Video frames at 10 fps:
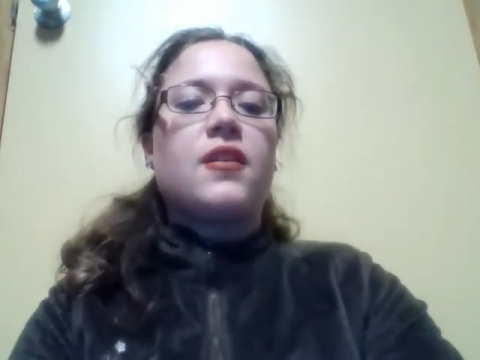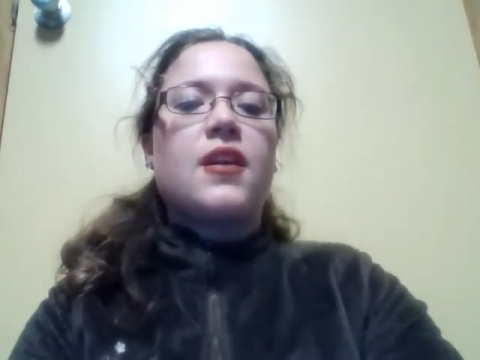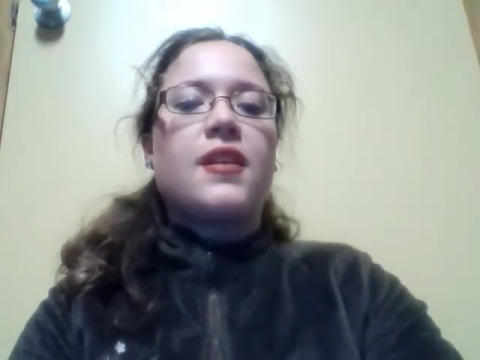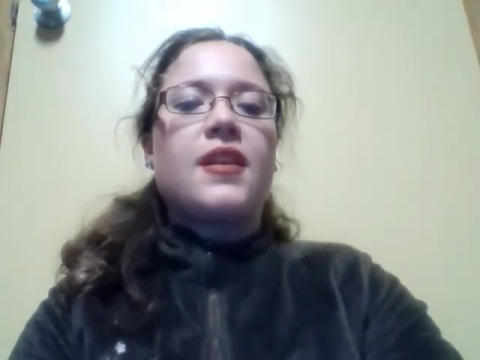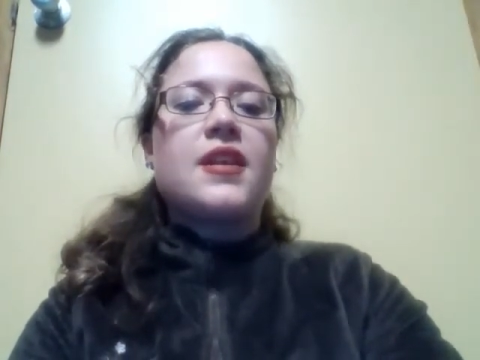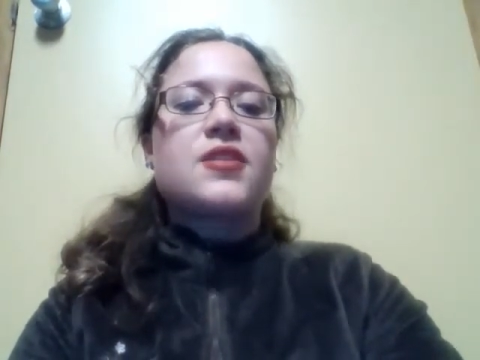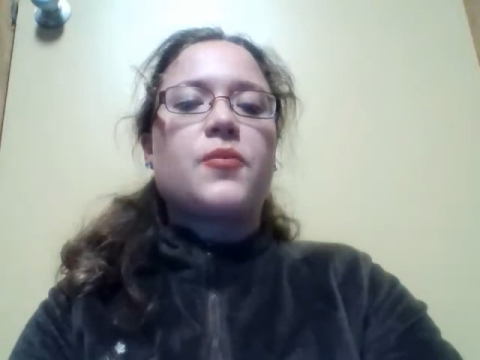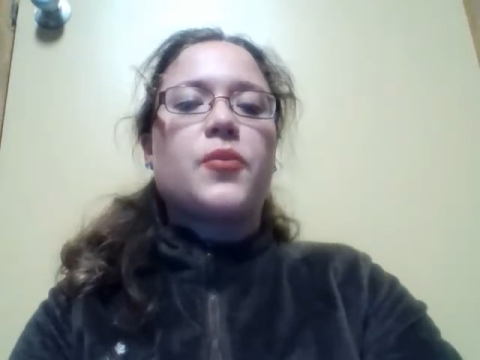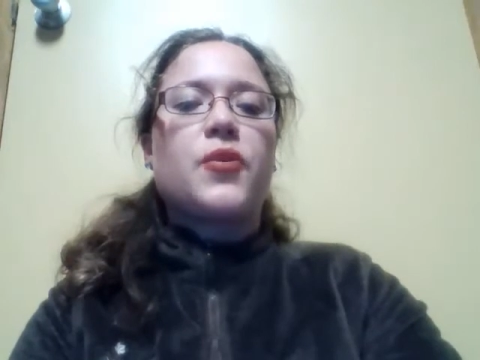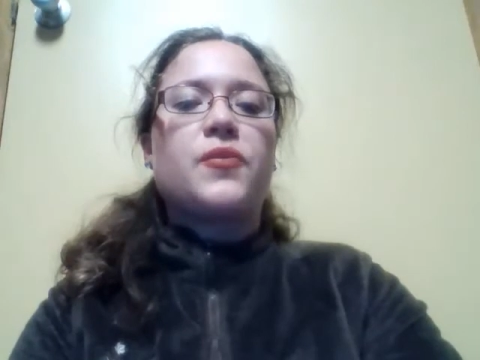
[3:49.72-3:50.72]
unless
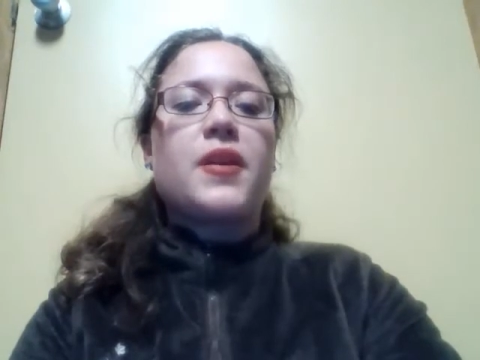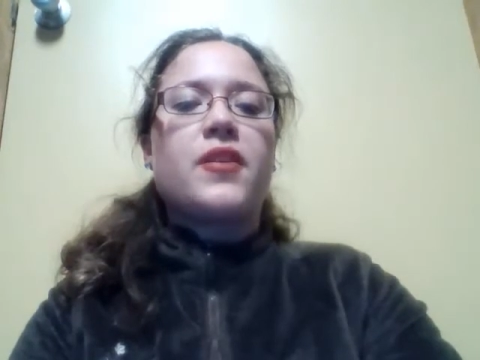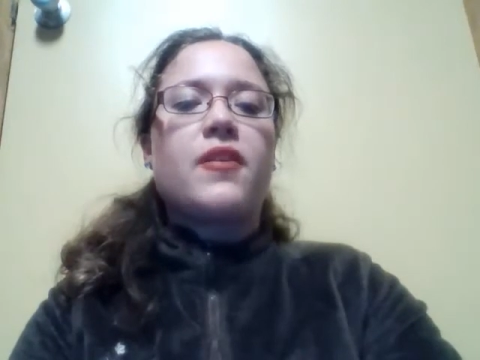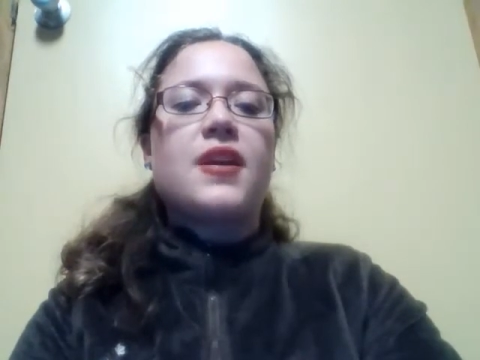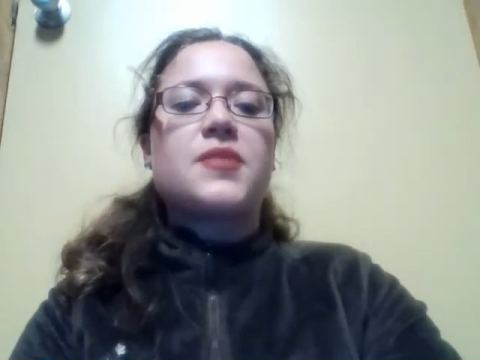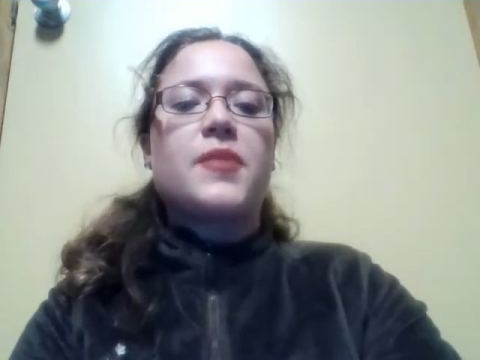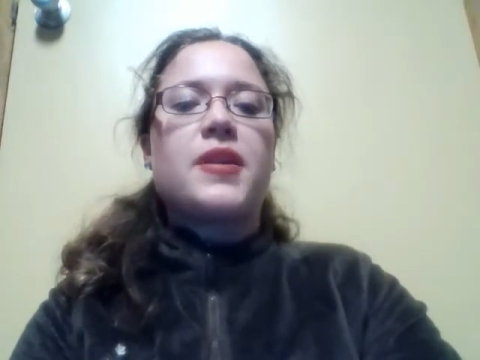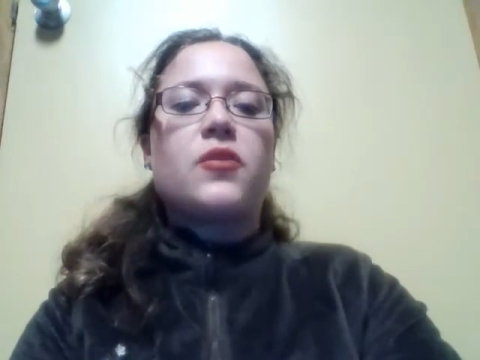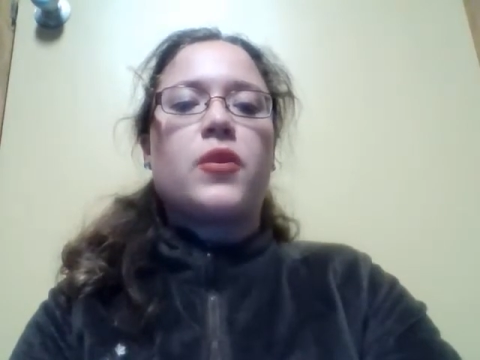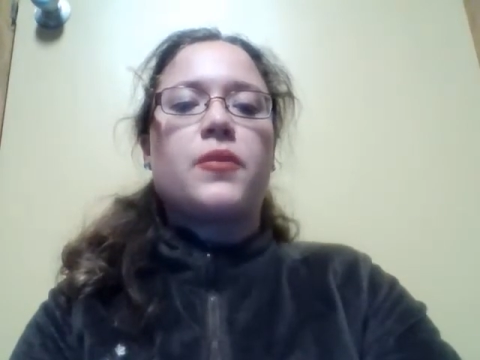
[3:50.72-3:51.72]
approved by their
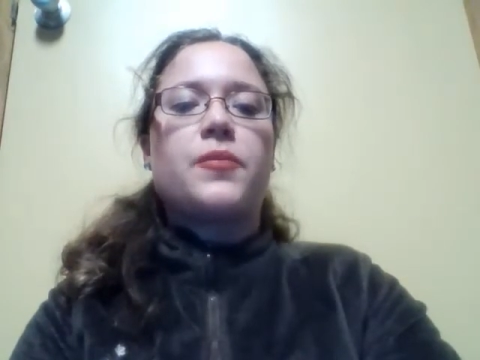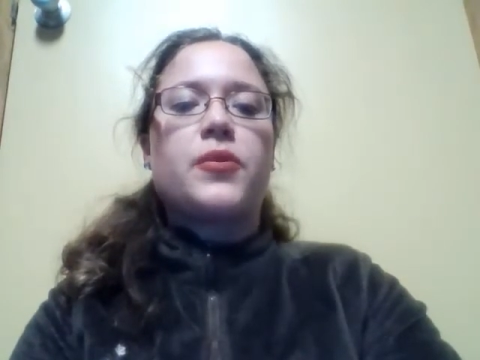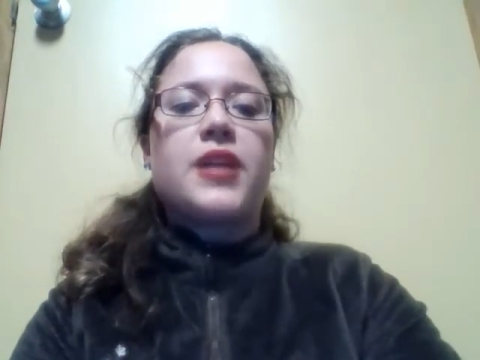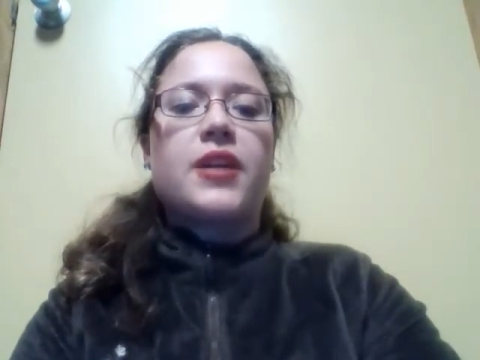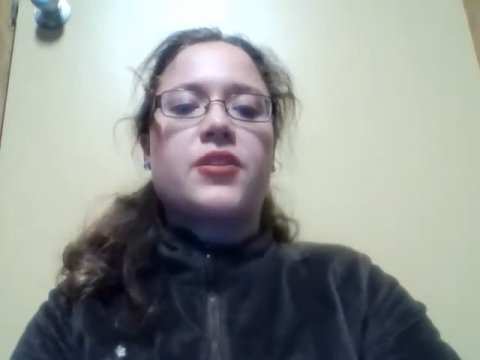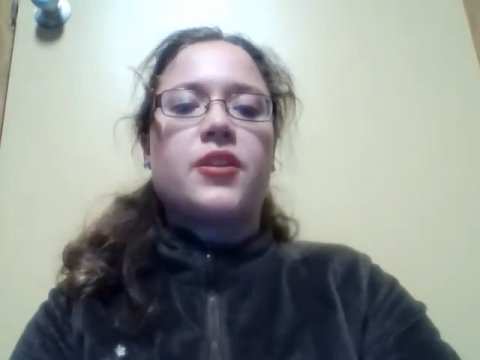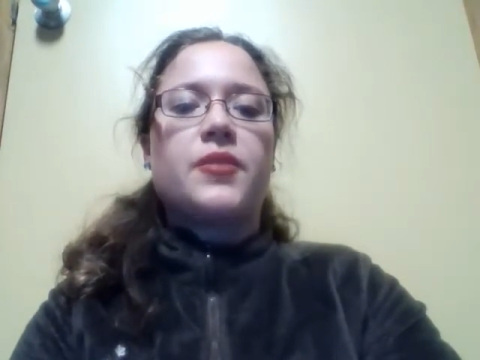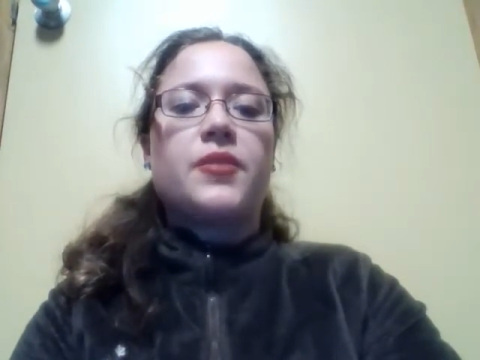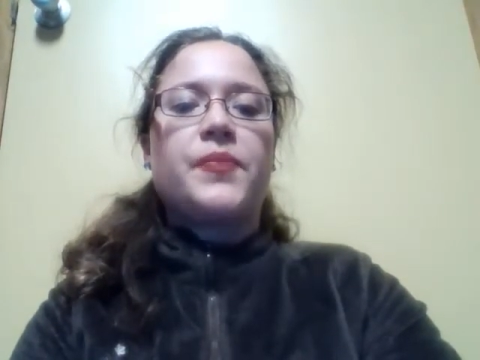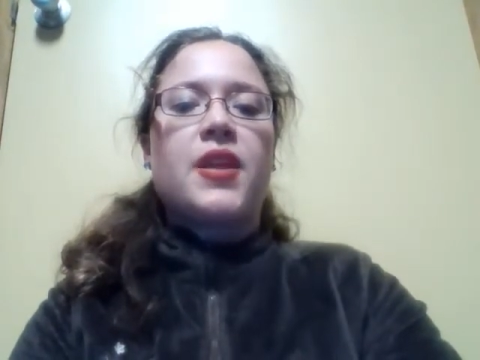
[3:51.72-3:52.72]
husband or protector.